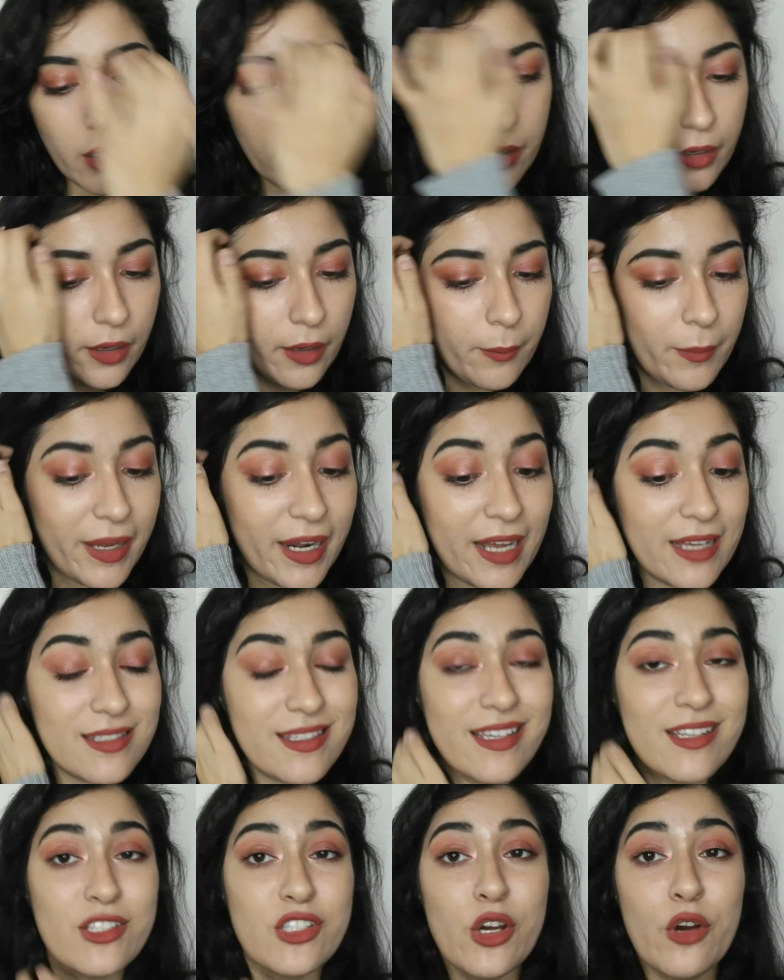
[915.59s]
It
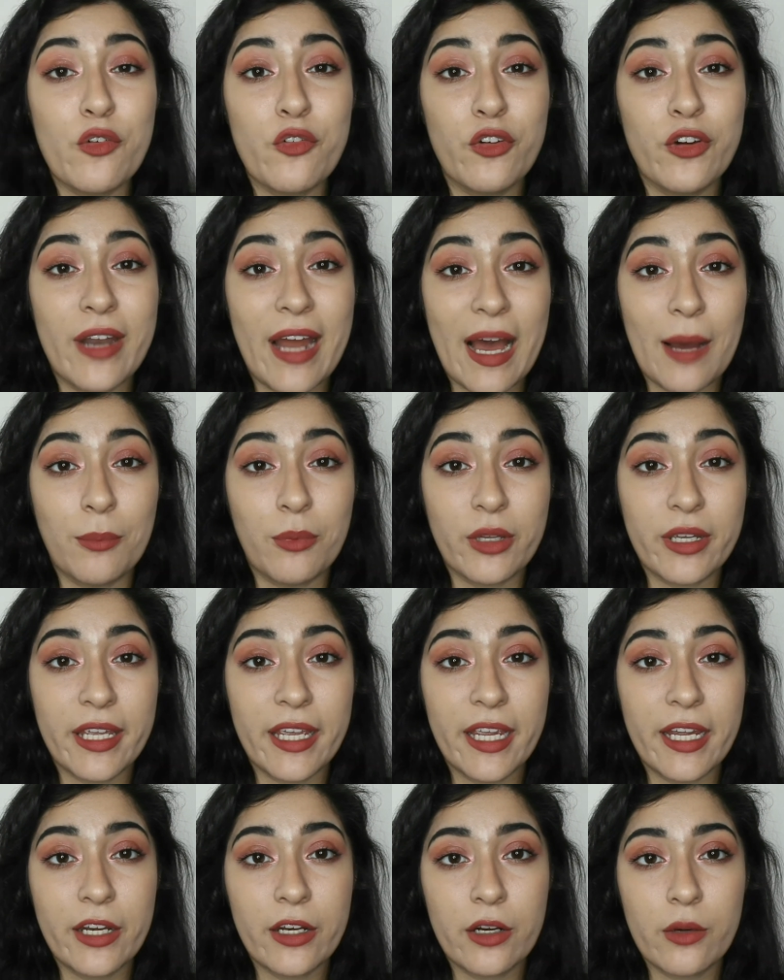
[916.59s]
has a doe foot
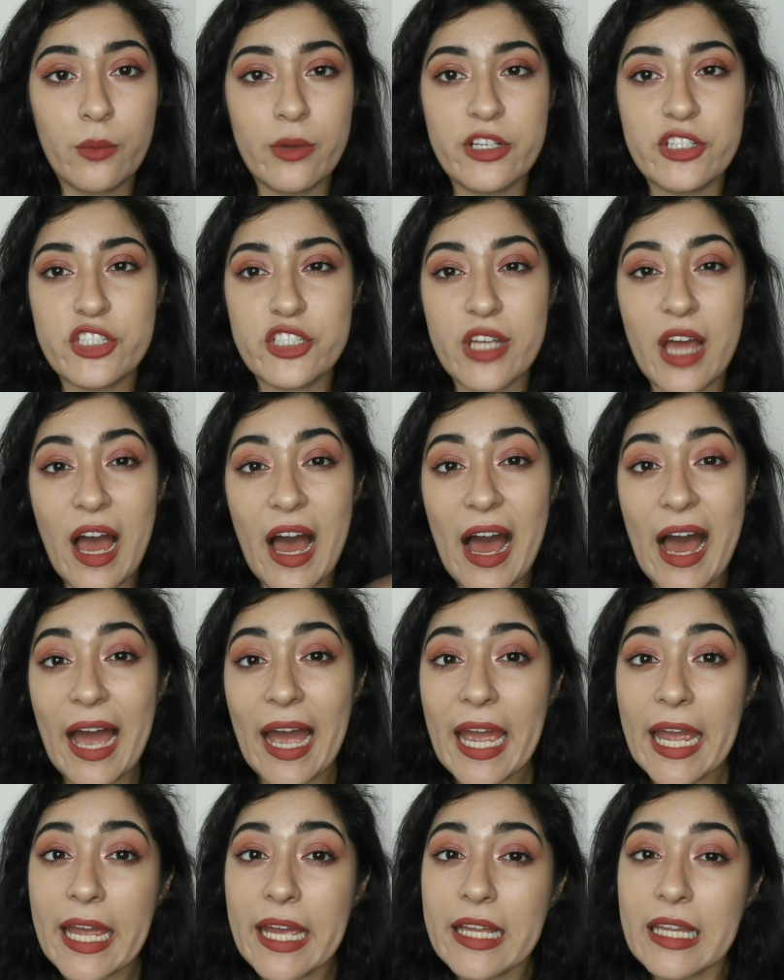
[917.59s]
applicator, which
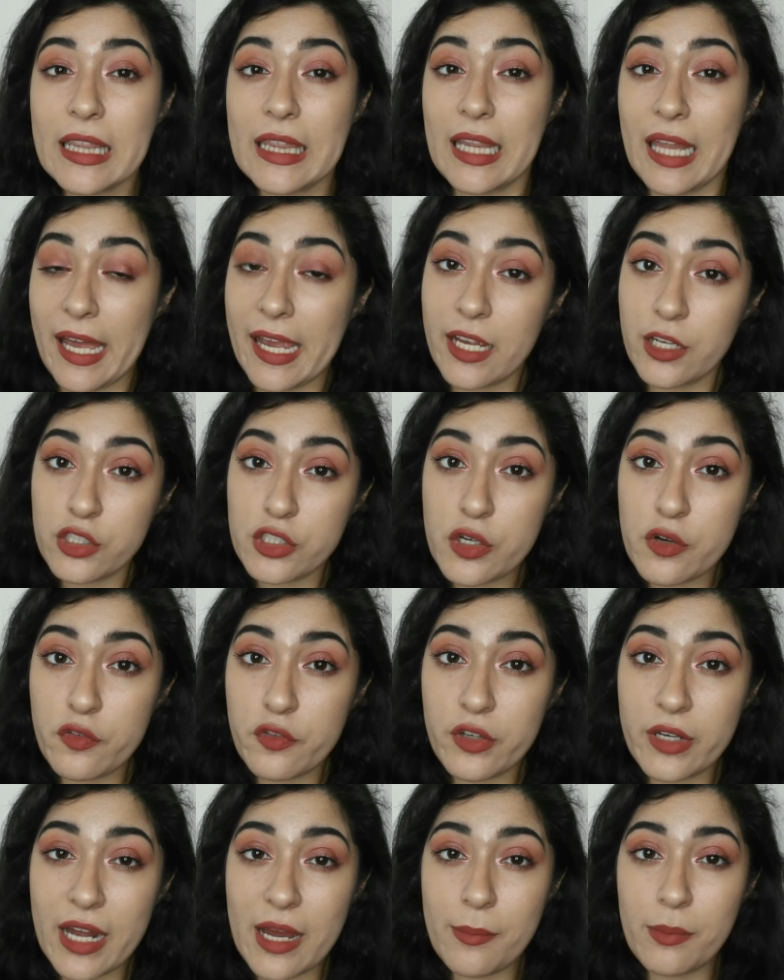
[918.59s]
I like doe
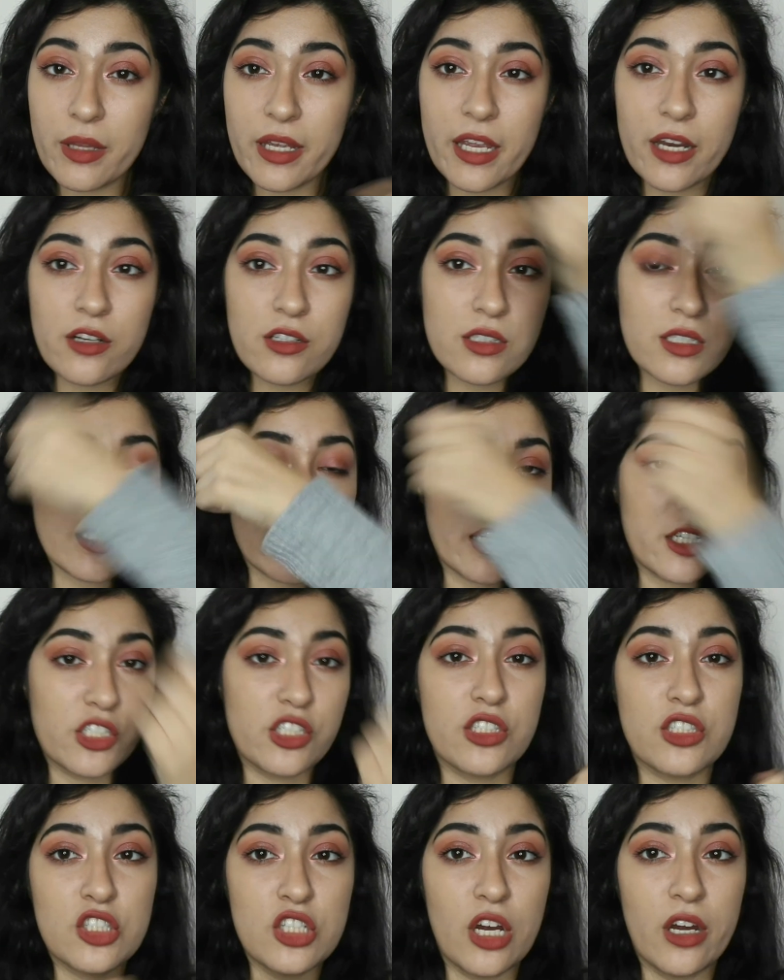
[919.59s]
foot applicators because I can
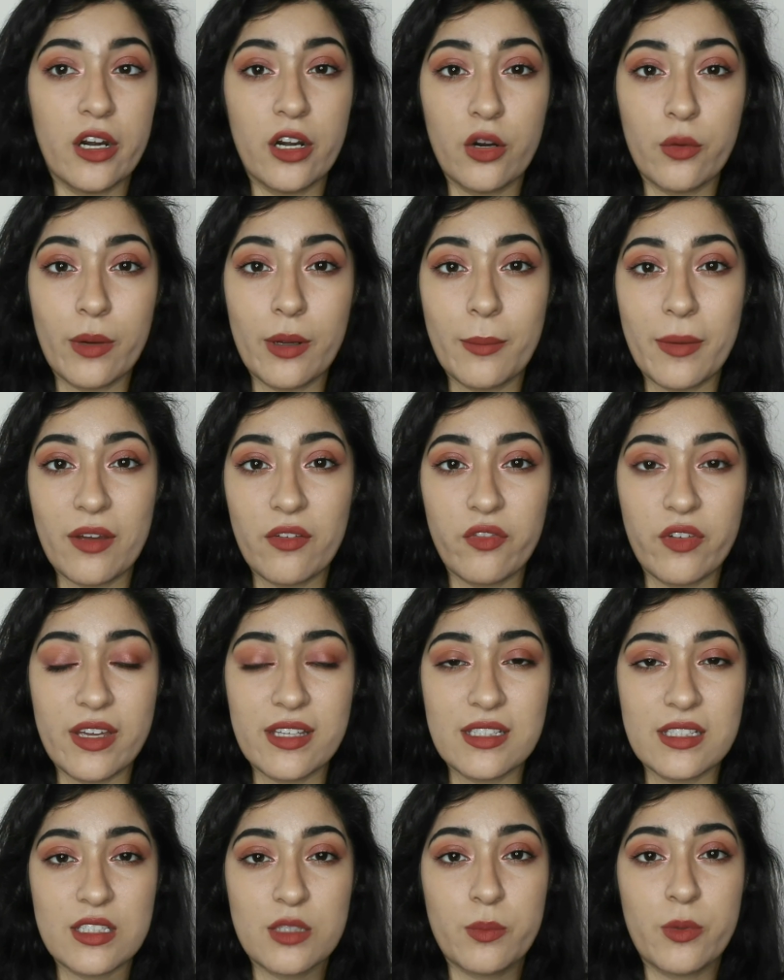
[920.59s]
just dot it around my
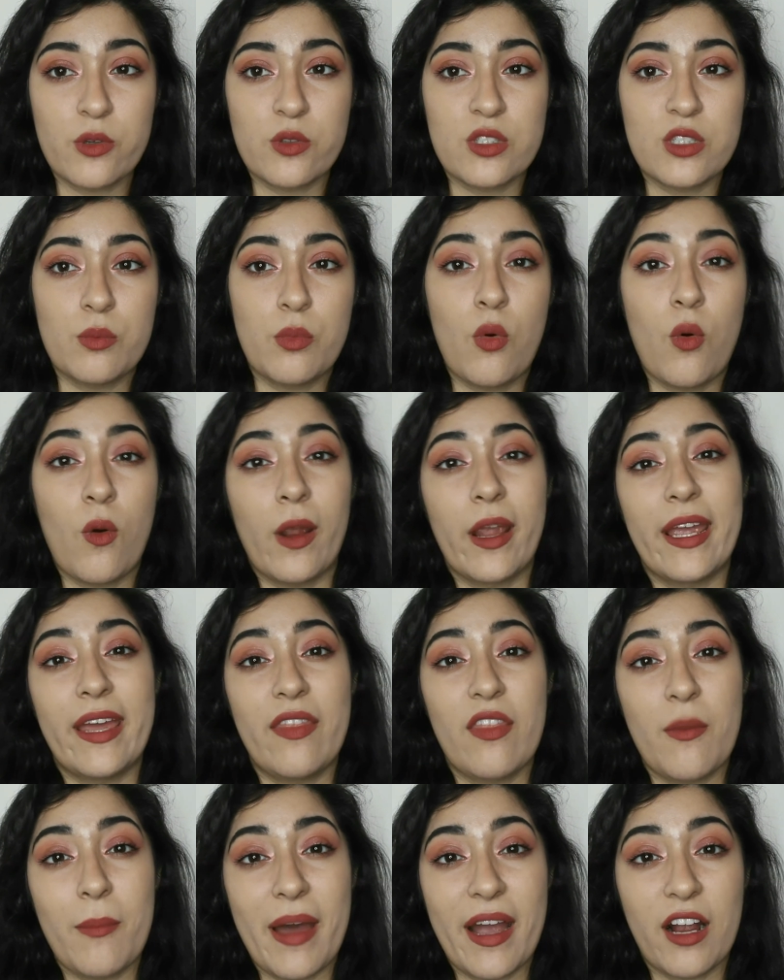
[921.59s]
face as opposed to pouring it
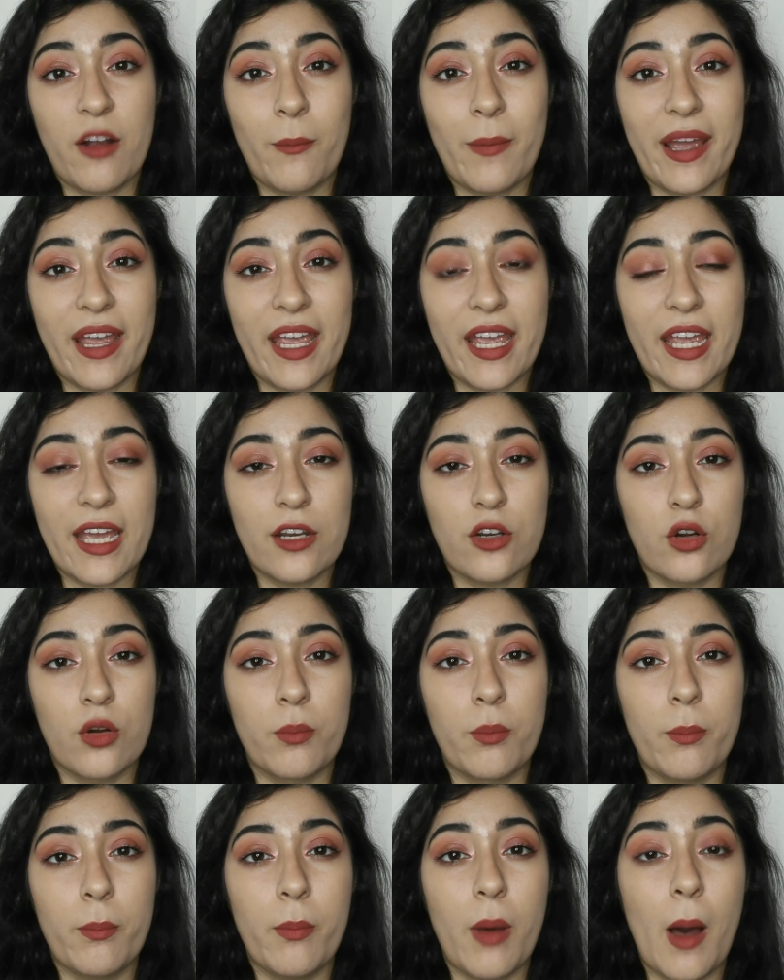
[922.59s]
in the back of my hand
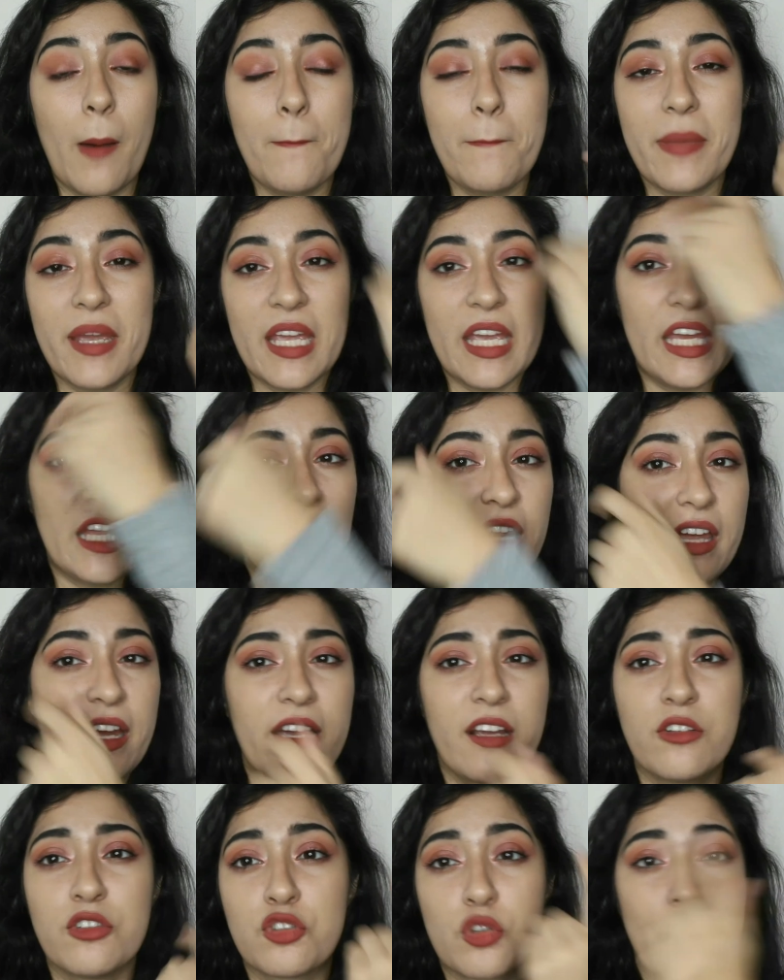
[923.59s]
or pumping it,
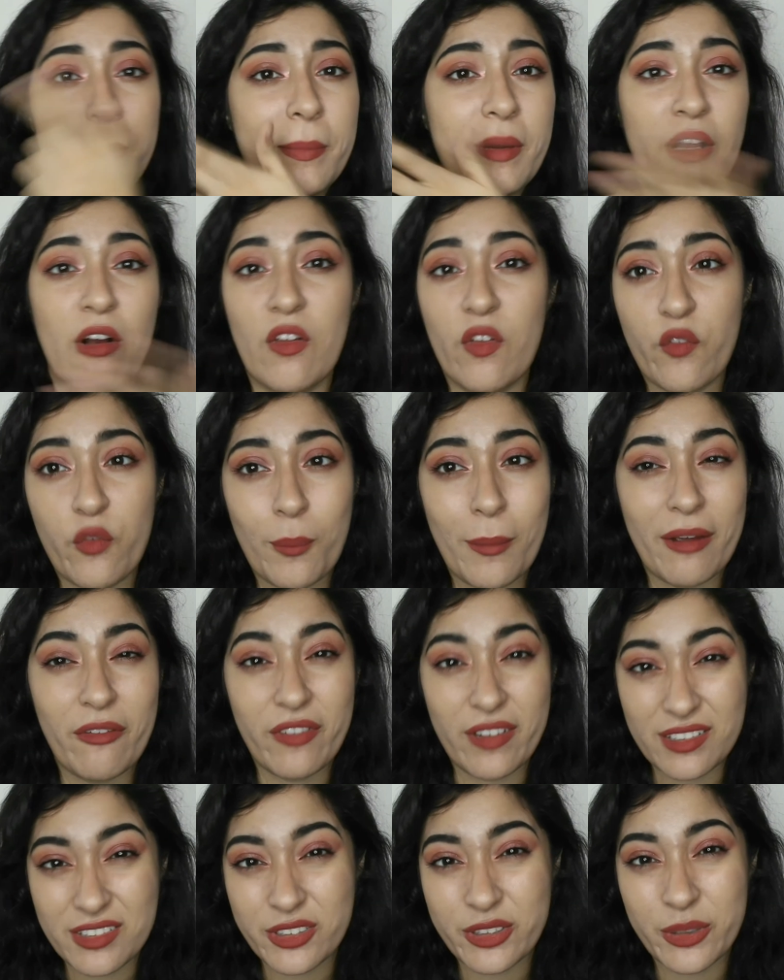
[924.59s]
like dripping all over my
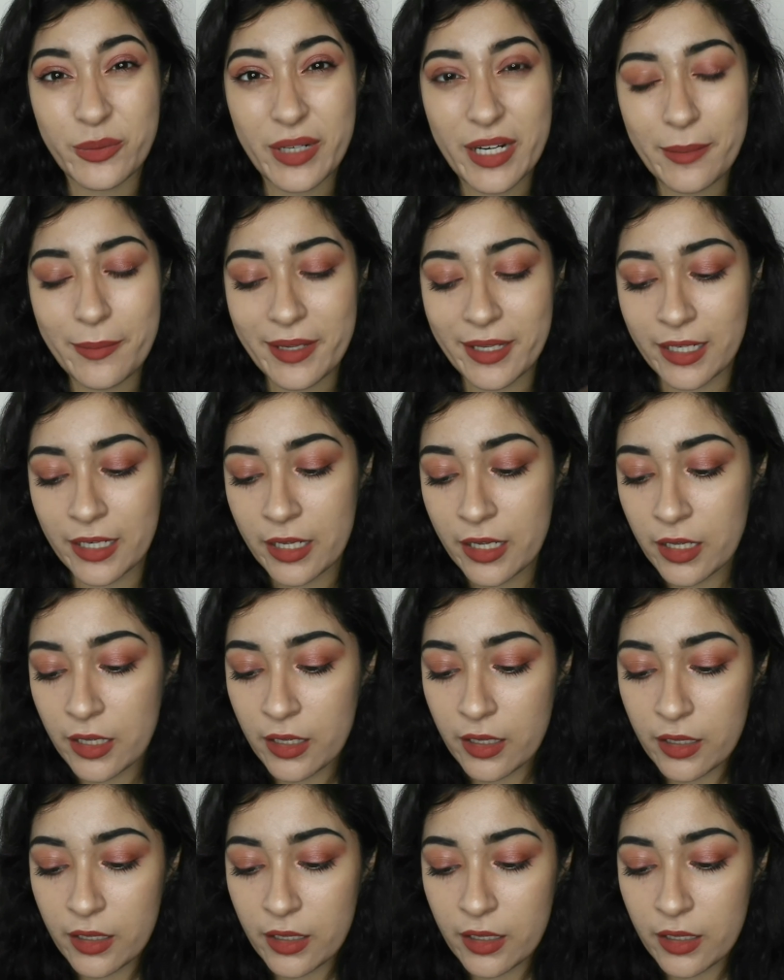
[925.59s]
face, you know what I mean?